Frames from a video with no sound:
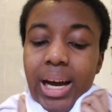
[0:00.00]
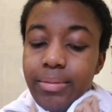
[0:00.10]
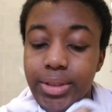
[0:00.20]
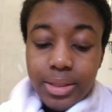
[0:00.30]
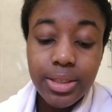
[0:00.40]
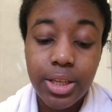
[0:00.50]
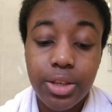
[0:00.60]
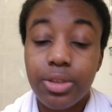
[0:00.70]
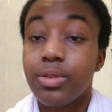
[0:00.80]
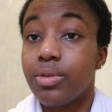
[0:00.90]
I'm just going to
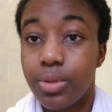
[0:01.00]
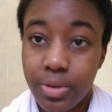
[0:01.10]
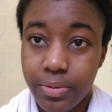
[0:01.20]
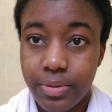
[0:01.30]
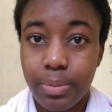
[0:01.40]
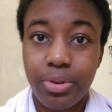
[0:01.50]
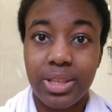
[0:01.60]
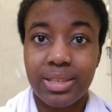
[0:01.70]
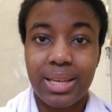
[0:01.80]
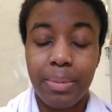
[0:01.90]
use all of the
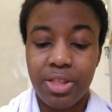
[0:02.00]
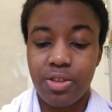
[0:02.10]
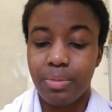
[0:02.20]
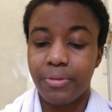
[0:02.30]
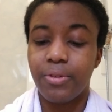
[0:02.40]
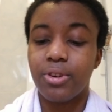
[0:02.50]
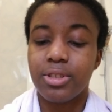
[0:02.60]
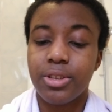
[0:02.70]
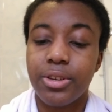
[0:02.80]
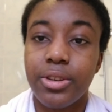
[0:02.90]
products I mentioned
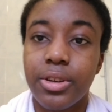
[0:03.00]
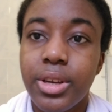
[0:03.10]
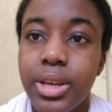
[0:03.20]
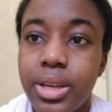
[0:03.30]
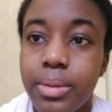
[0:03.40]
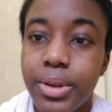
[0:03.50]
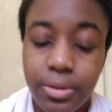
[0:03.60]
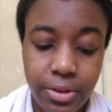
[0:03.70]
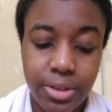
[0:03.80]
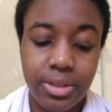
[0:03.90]
before, so
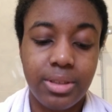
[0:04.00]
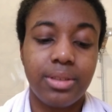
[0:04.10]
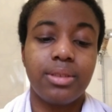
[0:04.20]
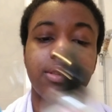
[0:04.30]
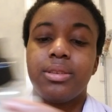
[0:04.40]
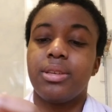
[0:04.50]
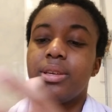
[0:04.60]
Camille Rose,